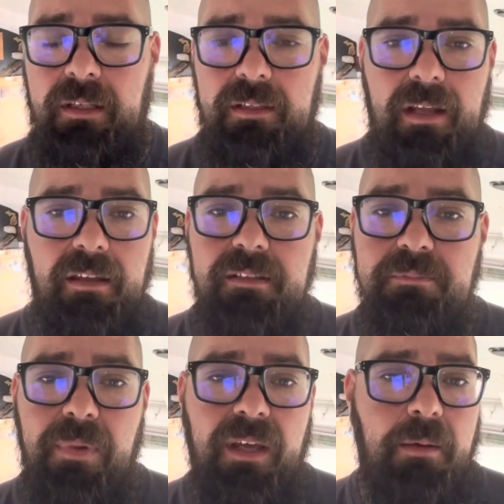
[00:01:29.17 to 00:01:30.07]
Now you can
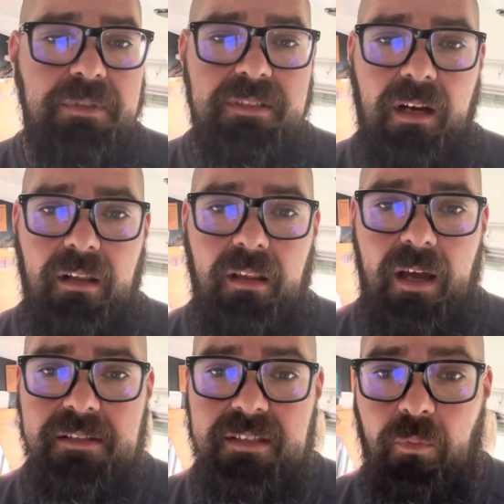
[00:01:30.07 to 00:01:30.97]
pick up a set of
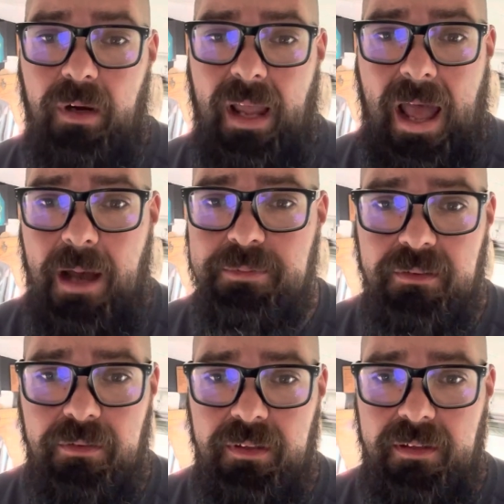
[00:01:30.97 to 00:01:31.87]
Kleins that work
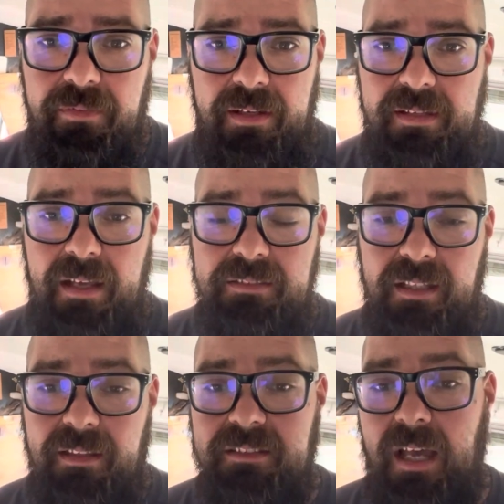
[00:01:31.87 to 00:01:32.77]
absolutely
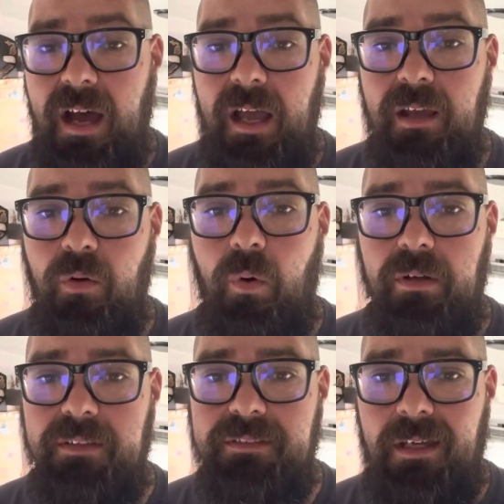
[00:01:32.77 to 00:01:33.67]
fantastic. That's a high
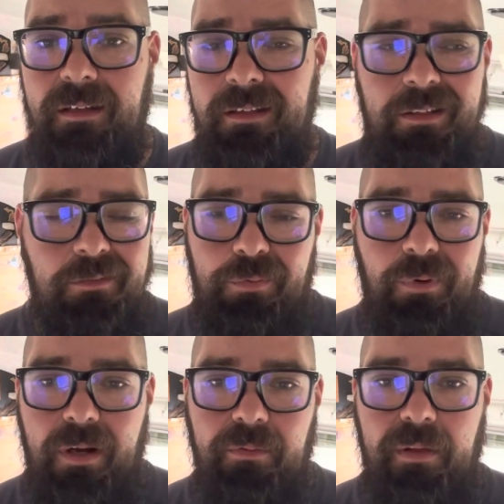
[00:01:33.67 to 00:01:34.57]
quality set for
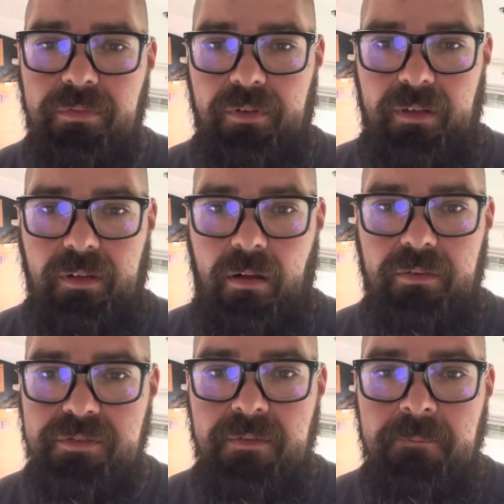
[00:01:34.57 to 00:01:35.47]
right around
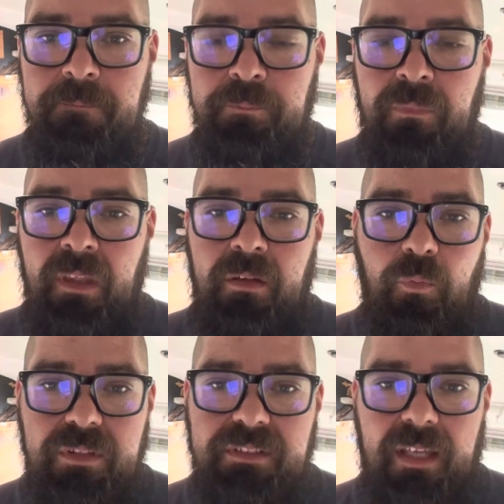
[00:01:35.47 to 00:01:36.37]
$30.
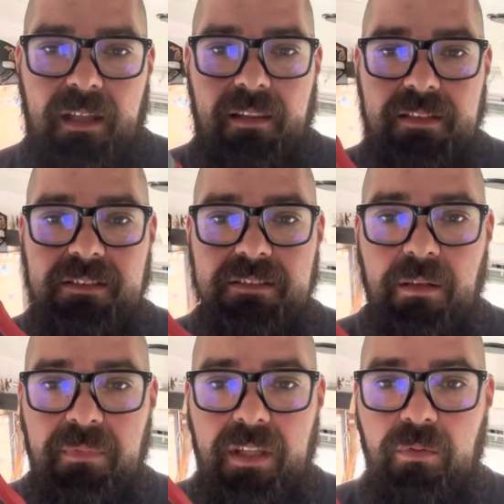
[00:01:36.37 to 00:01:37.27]
Once again, this is
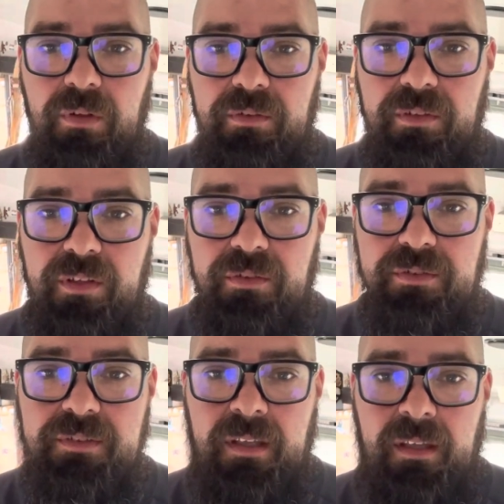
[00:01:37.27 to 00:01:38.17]
something you will
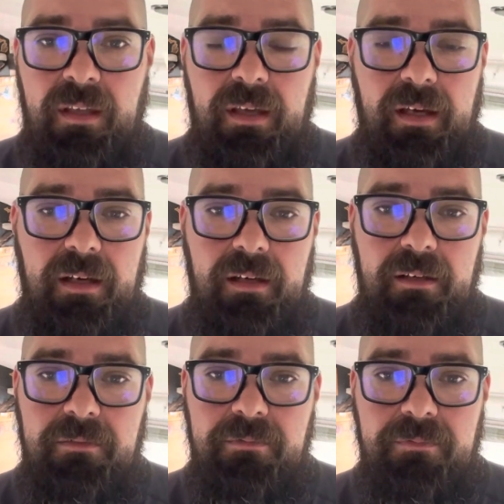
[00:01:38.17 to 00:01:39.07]
use
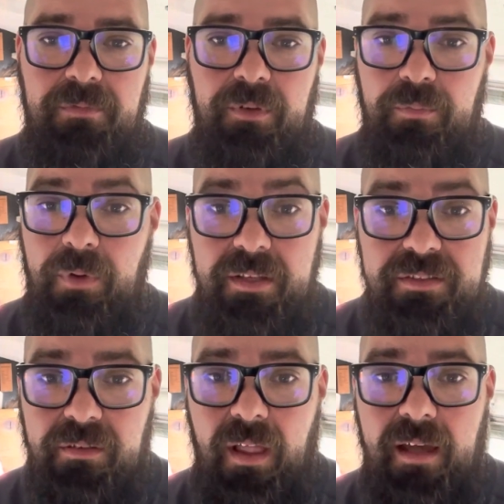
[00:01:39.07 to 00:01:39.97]
for the rest of
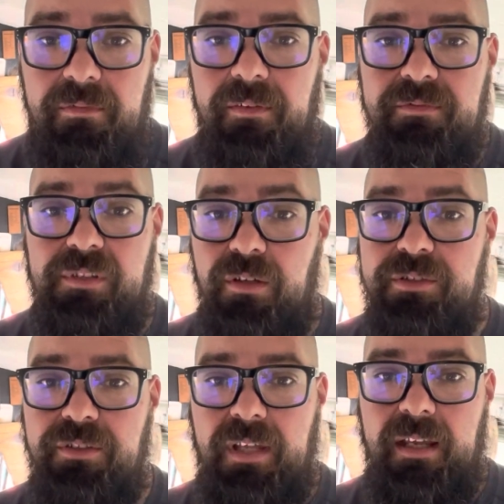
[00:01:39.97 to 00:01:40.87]
your life as long
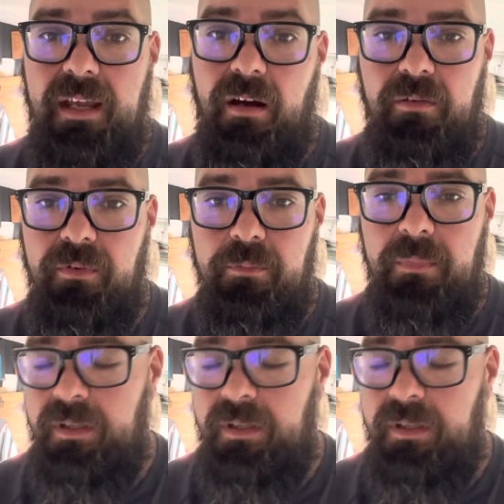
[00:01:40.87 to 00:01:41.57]
as you take care of them.